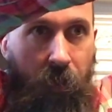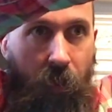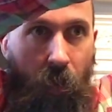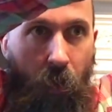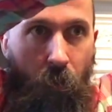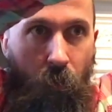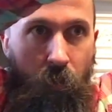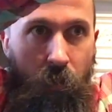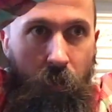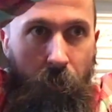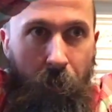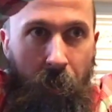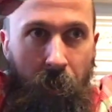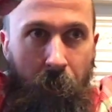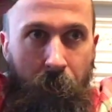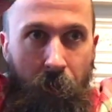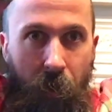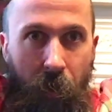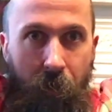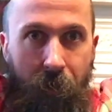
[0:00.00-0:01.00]
They go to the
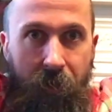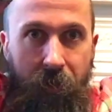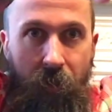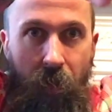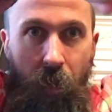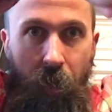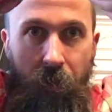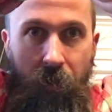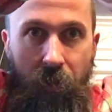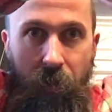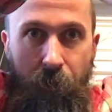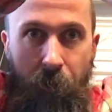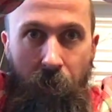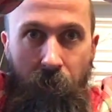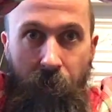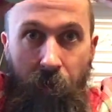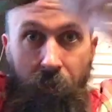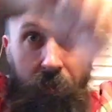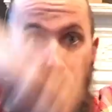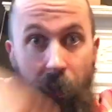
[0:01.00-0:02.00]
people either side and
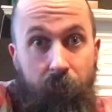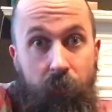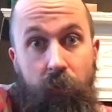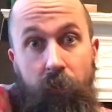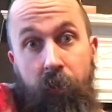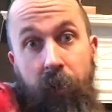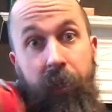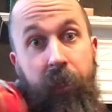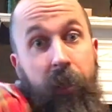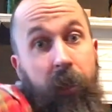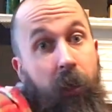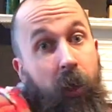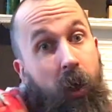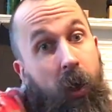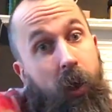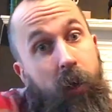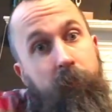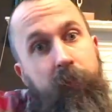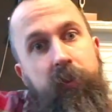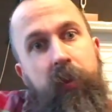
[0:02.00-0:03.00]
spin around them, sort of linking
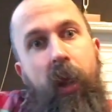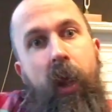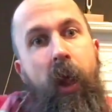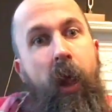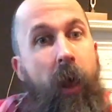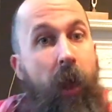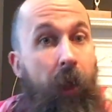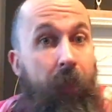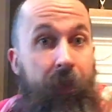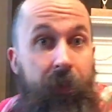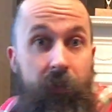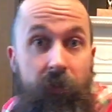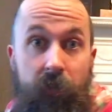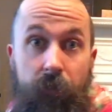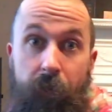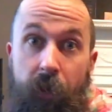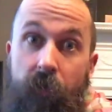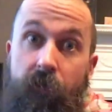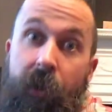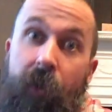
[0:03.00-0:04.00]
arms, and then
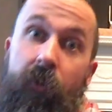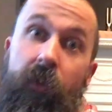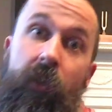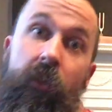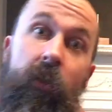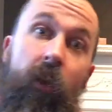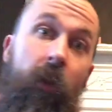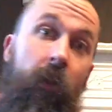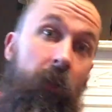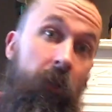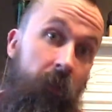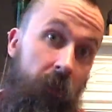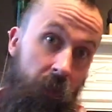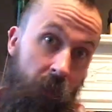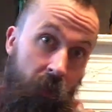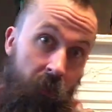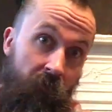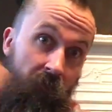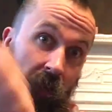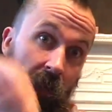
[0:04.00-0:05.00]
spin around each
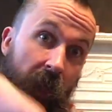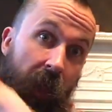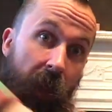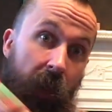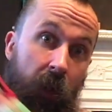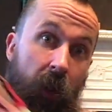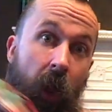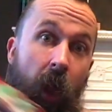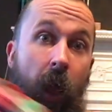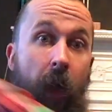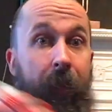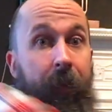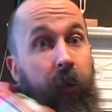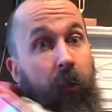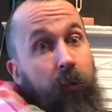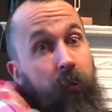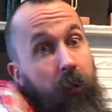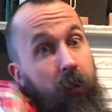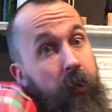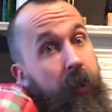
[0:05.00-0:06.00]
other again, and then
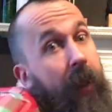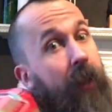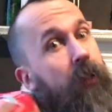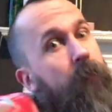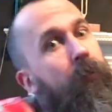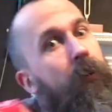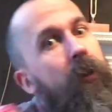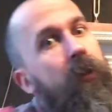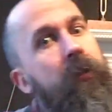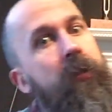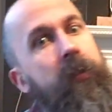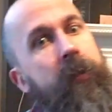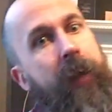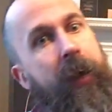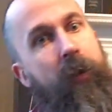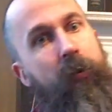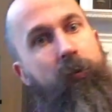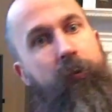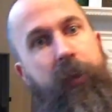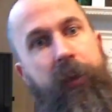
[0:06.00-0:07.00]
go to the next person
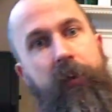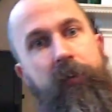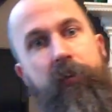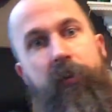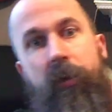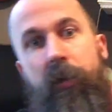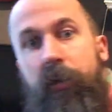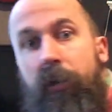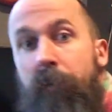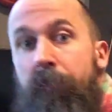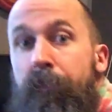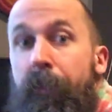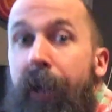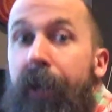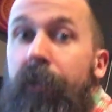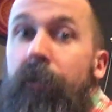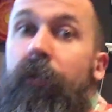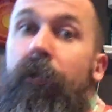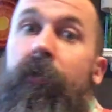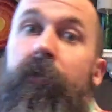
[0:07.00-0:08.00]
down on their side and
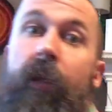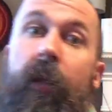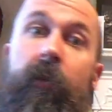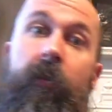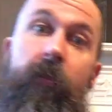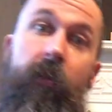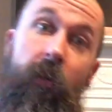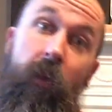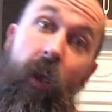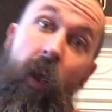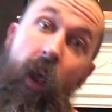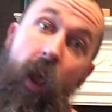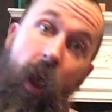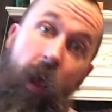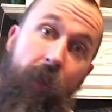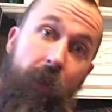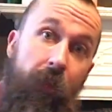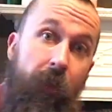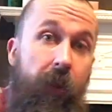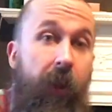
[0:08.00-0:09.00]
back to the centre,
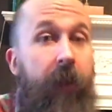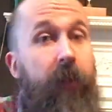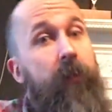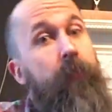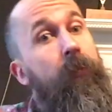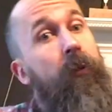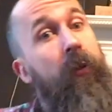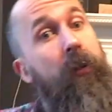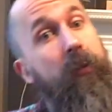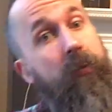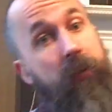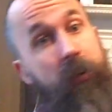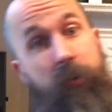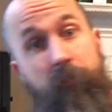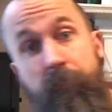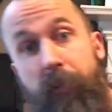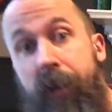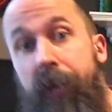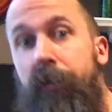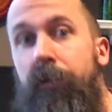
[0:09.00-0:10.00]
and then the next person
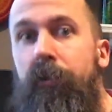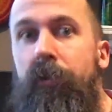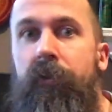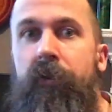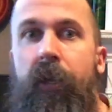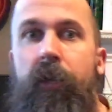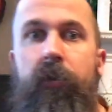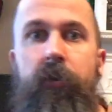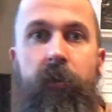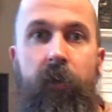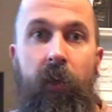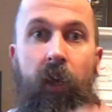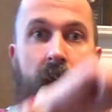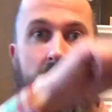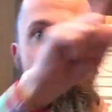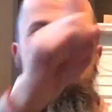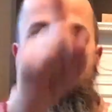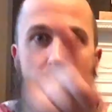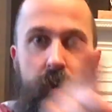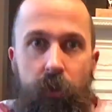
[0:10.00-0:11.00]
and back to the centre.
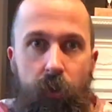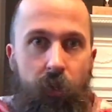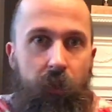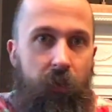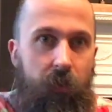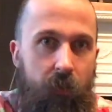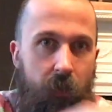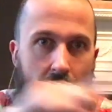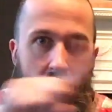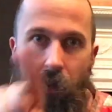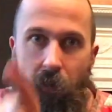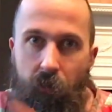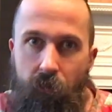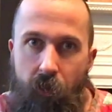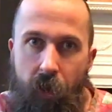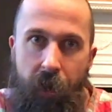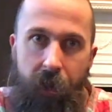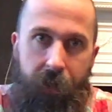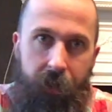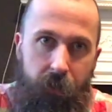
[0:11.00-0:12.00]
So you're doing this kind of
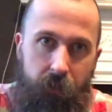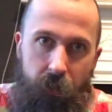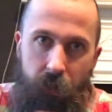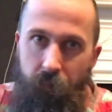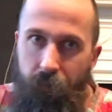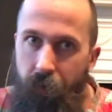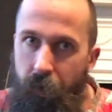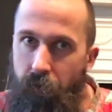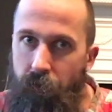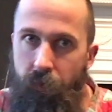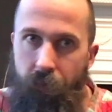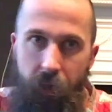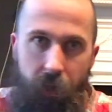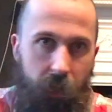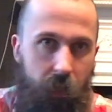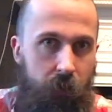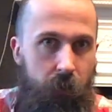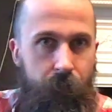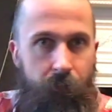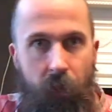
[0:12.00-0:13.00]
crazy figure of
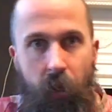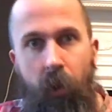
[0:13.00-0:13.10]
8